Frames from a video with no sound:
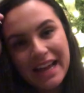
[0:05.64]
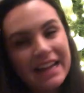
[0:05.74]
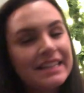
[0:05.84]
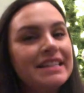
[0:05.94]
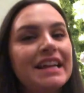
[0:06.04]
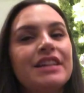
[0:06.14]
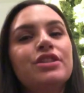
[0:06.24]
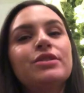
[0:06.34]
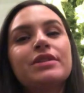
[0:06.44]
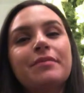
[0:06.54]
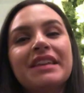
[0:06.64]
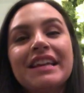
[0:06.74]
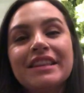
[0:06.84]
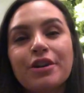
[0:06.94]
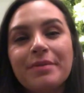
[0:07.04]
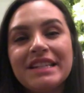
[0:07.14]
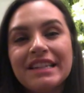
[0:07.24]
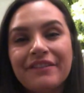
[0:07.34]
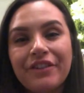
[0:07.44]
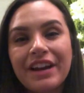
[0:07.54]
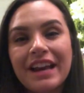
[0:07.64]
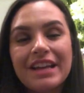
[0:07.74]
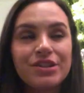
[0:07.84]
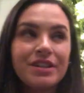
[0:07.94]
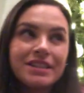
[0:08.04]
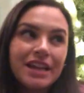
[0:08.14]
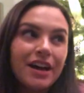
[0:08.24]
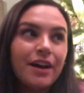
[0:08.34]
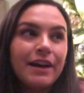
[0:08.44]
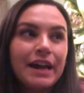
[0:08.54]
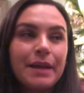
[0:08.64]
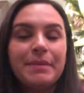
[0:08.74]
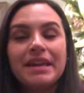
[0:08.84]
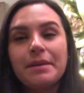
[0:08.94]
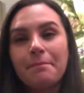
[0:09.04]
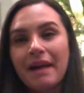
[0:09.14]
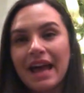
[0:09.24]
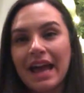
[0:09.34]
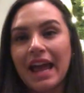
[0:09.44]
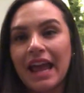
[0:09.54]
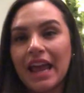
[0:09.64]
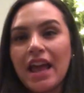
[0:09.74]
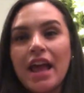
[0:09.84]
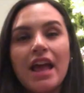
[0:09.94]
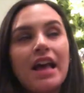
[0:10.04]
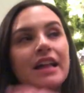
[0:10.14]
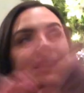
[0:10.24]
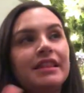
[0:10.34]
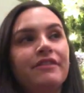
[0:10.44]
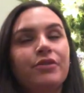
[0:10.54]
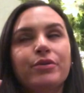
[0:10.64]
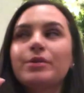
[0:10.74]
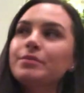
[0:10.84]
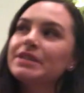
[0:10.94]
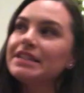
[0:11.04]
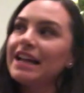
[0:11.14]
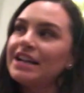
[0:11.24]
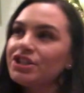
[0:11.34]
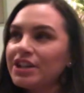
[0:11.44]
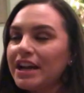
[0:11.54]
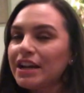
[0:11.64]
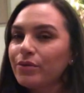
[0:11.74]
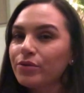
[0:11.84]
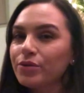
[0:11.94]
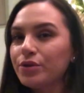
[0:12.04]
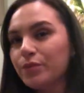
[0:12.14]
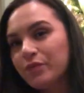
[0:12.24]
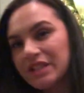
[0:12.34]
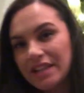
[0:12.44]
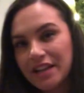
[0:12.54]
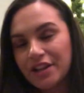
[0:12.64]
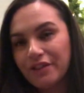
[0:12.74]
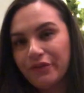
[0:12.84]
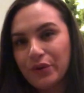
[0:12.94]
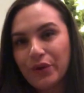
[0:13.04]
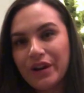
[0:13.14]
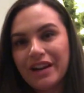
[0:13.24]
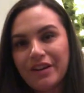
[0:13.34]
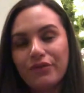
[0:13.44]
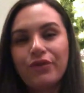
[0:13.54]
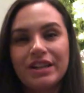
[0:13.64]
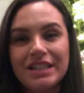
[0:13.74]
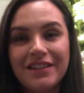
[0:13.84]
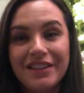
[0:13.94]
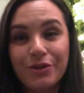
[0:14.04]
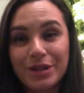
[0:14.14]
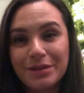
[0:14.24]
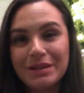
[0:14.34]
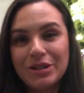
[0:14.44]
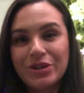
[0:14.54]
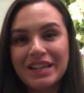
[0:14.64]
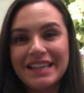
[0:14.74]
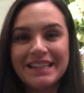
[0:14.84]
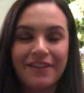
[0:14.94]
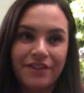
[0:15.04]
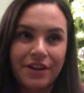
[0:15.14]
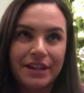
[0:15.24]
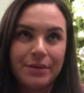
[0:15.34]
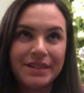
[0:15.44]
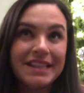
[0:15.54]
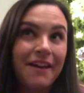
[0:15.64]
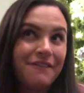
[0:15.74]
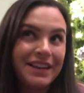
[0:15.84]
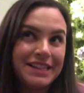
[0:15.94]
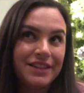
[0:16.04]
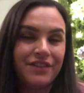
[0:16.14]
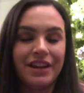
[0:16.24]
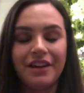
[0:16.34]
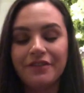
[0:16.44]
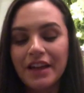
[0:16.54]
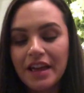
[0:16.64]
I decided to do something a little bit different. As you can tell, I'm in my living room slash dining room, sitting on the floor in front of the Christmas tree because I felt it was festive enough.